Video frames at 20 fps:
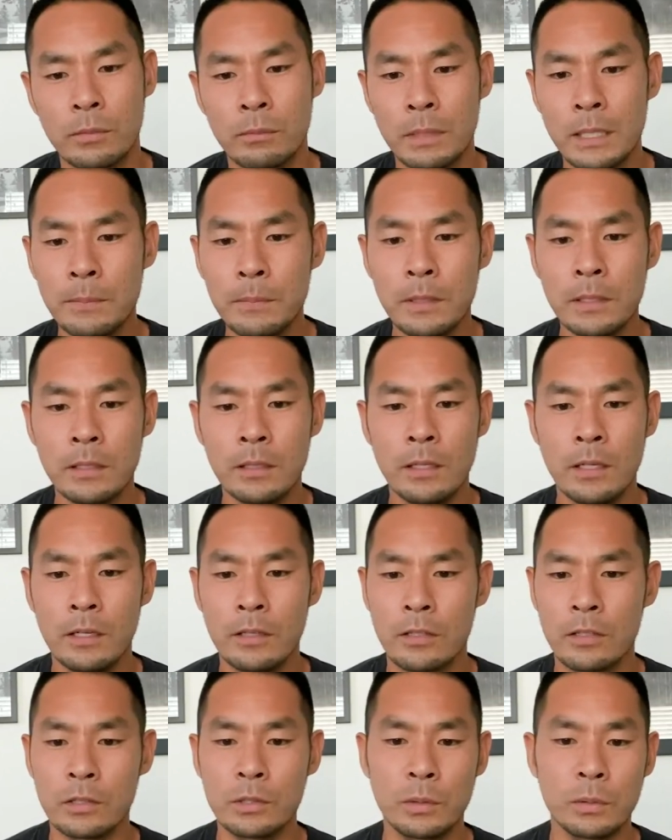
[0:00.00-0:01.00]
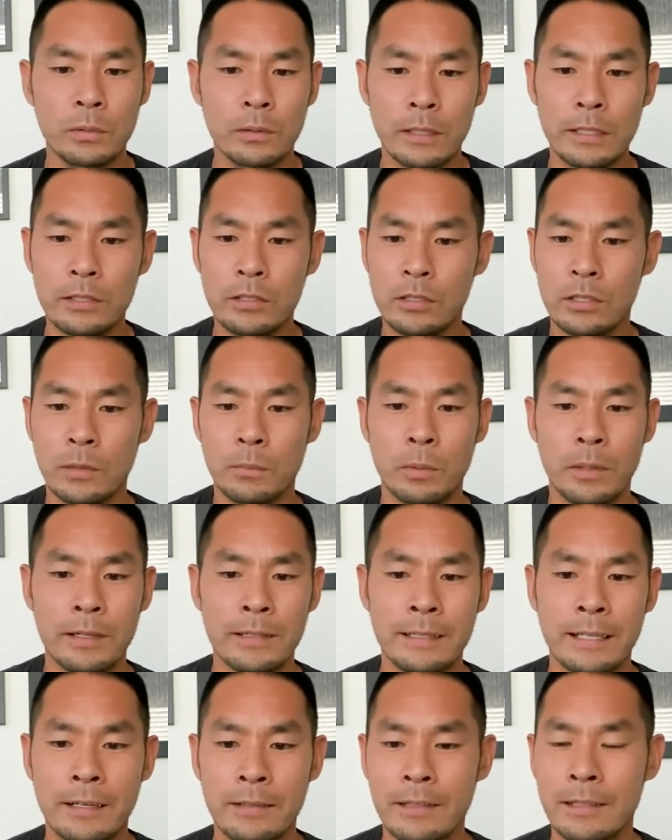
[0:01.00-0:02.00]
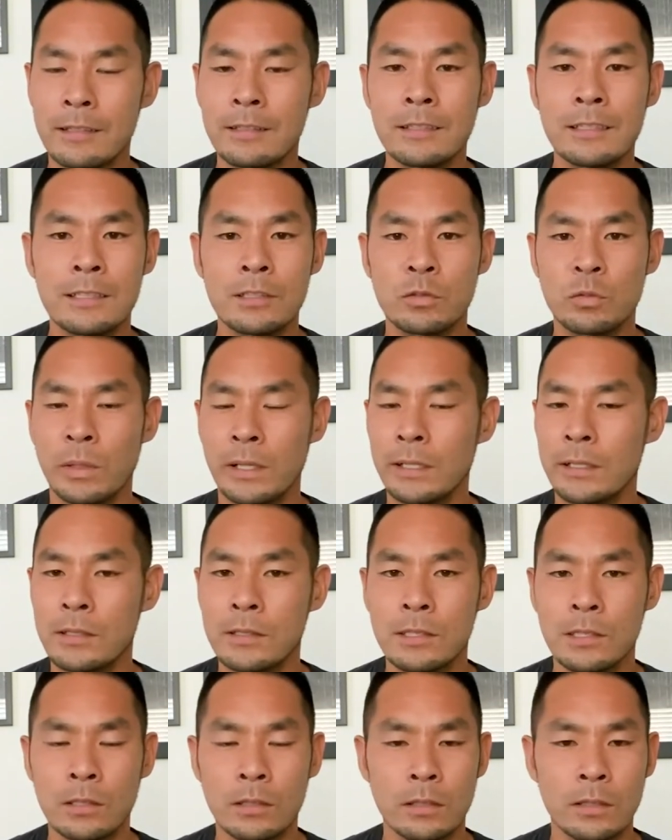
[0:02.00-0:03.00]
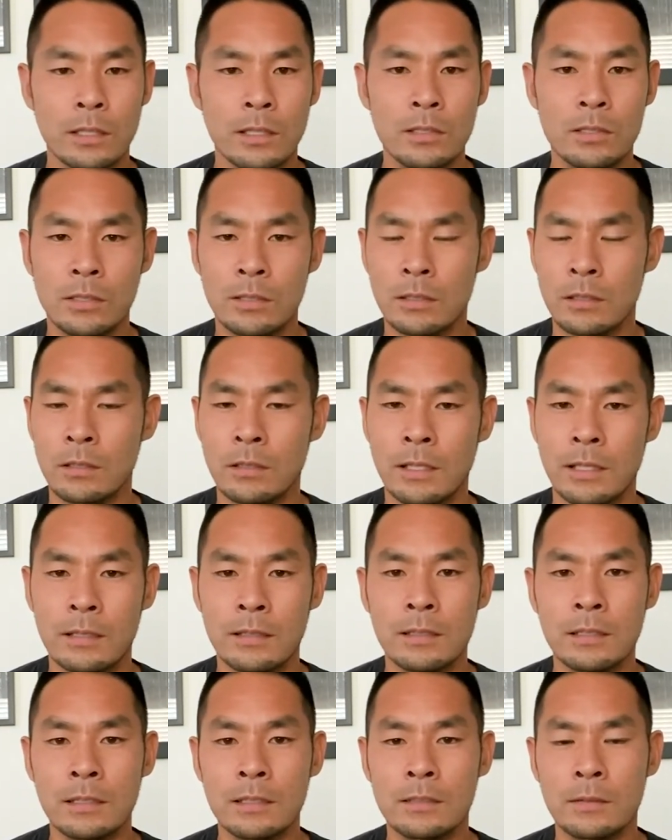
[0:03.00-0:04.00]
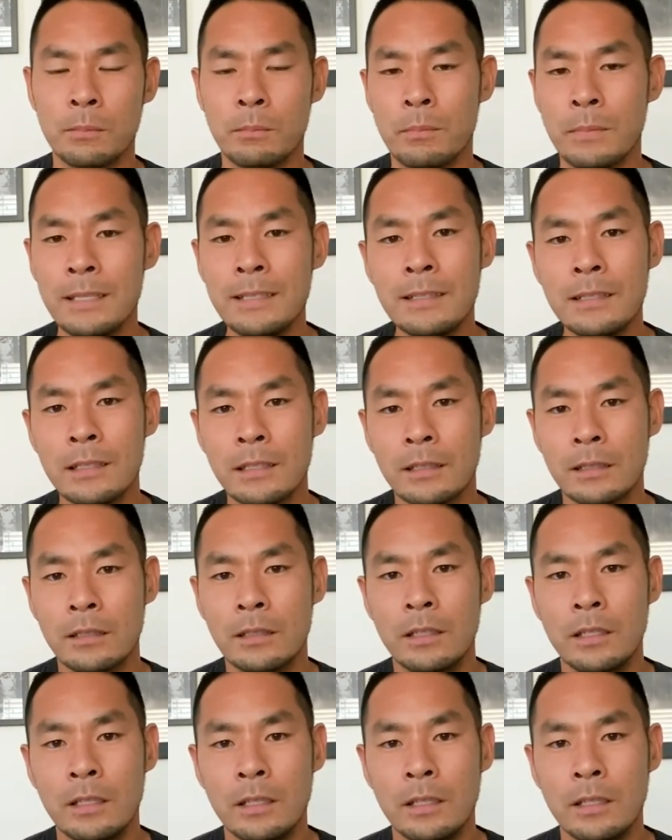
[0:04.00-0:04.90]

Maybe there's a relationship right now that needs reconciliation, that needs mending,